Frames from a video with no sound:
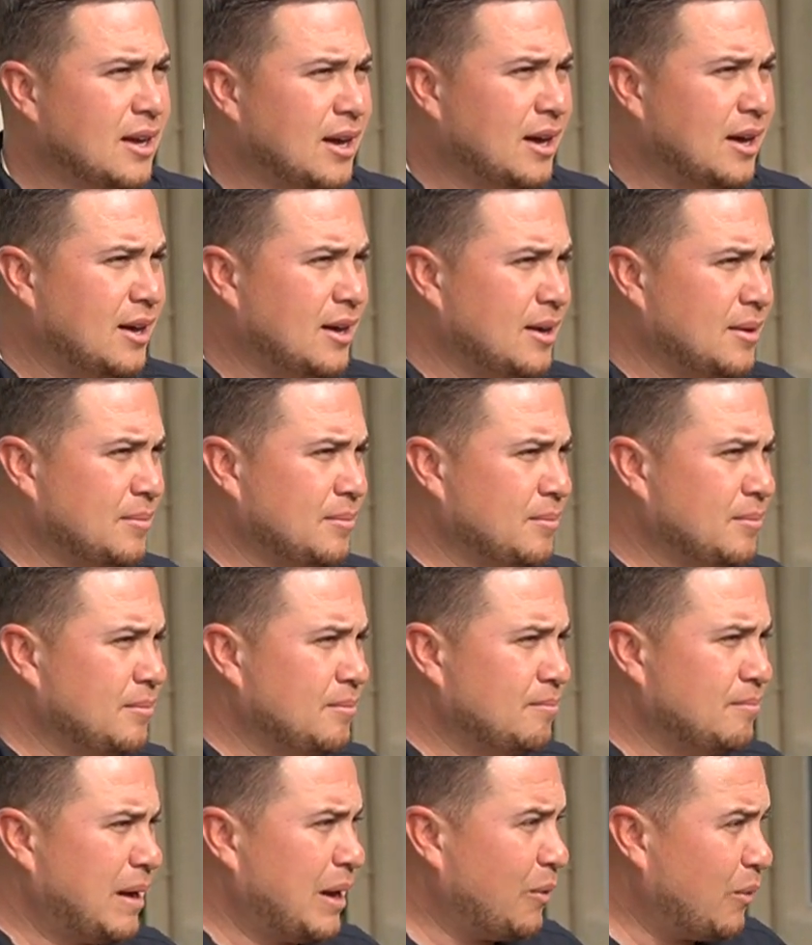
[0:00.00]
Um,
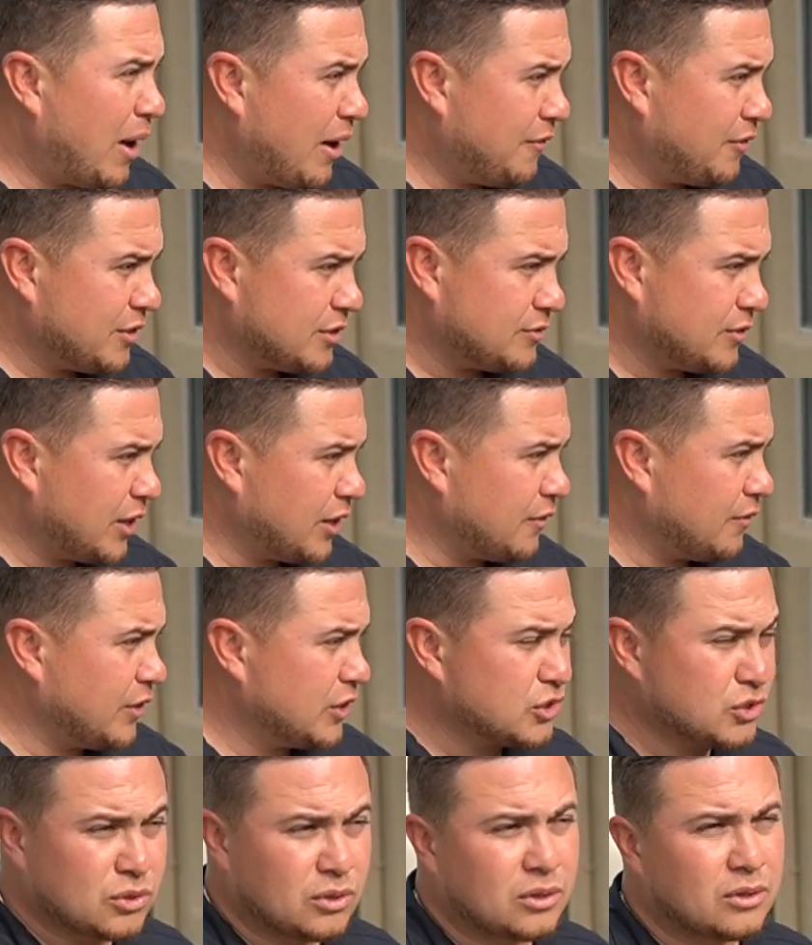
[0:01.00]
my wife is very
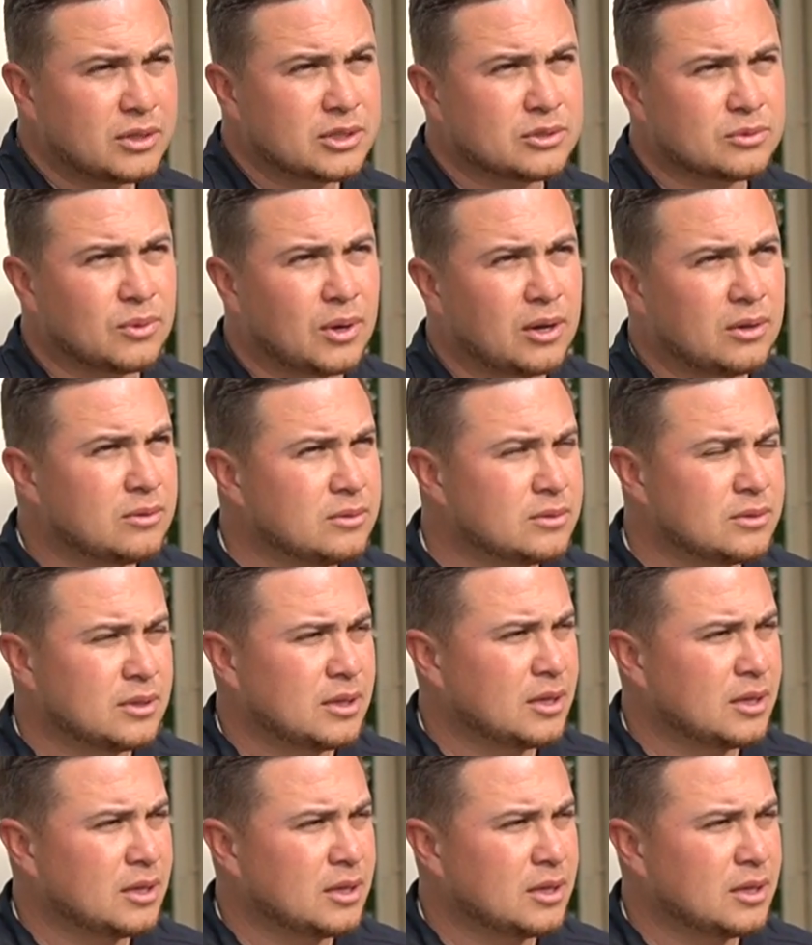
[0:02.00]
visual as well.